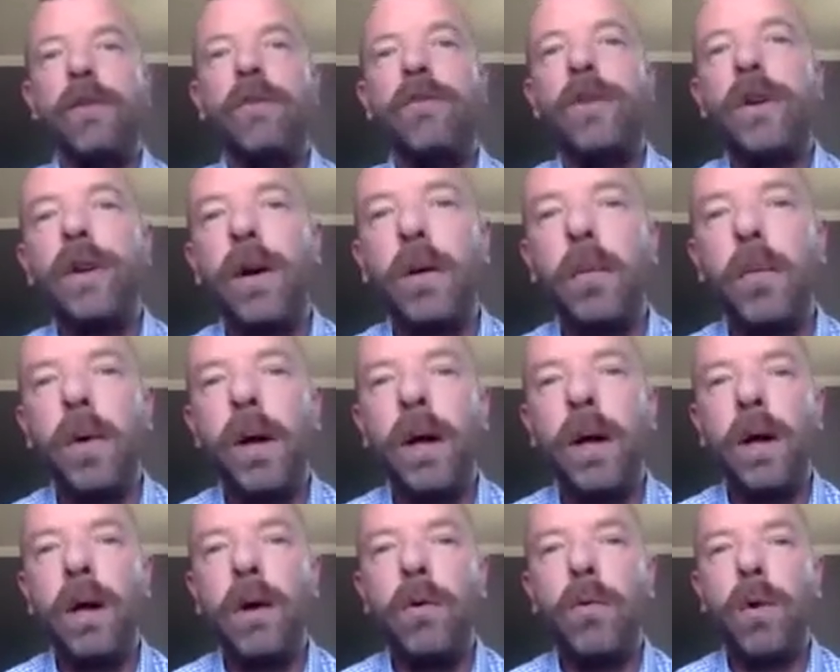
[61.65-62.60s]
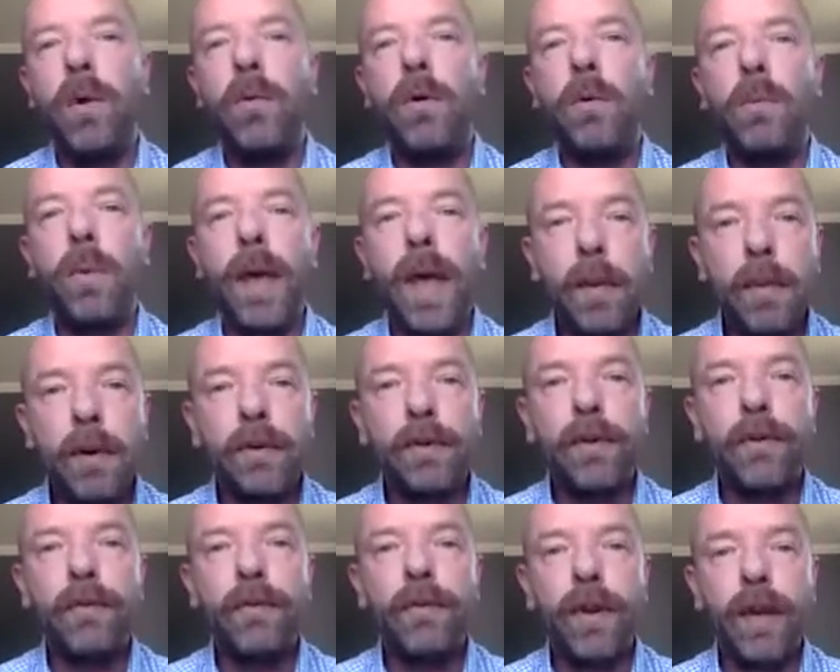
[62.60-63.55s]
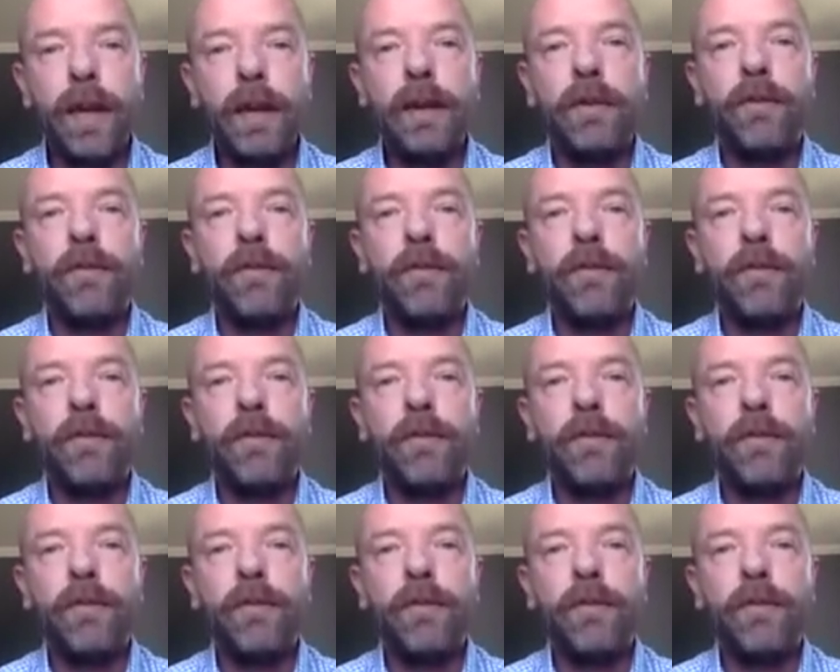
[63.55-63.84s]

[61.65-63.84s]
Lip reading: genome, we would be able to see these